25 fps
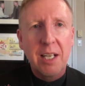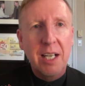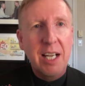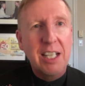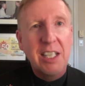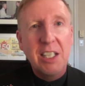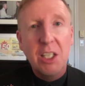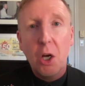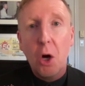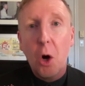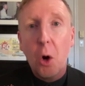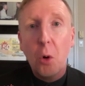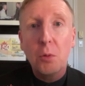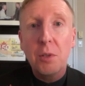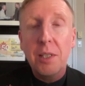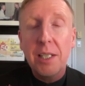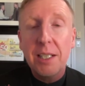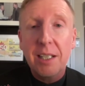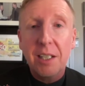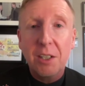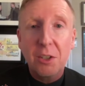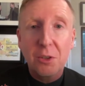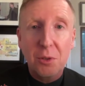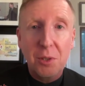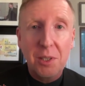And the only
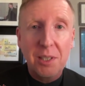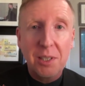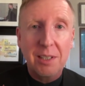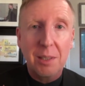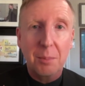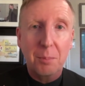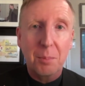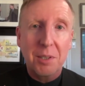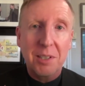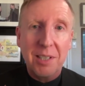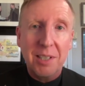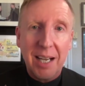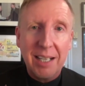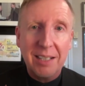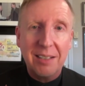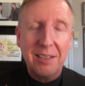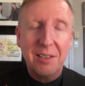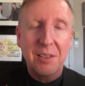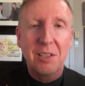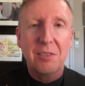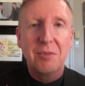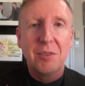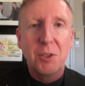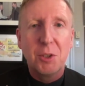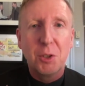countries that protect
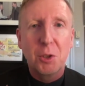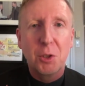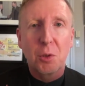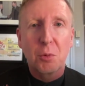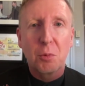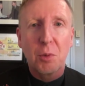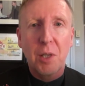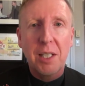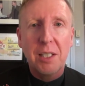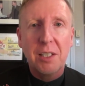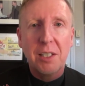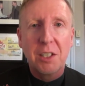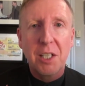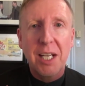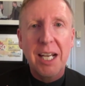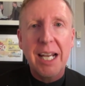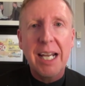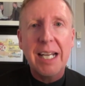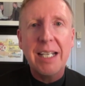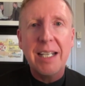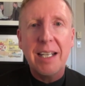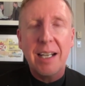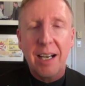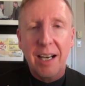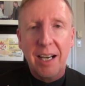individual rights to
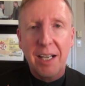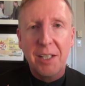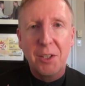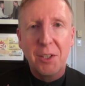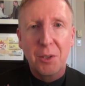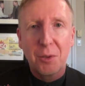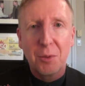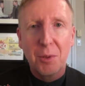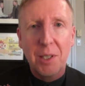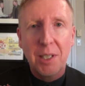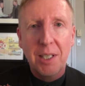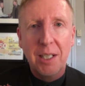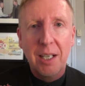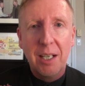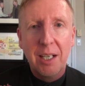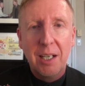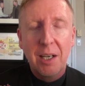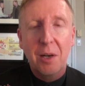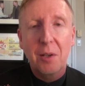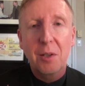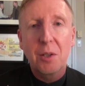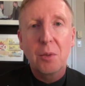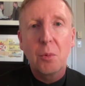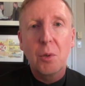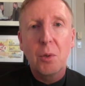any high degree
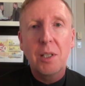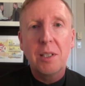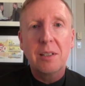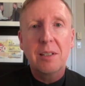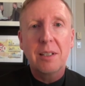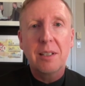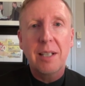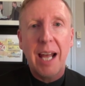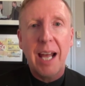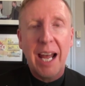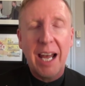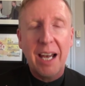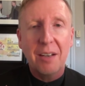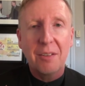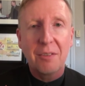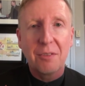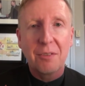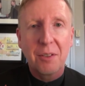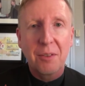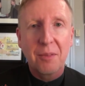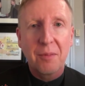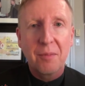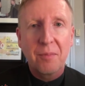are the ones that have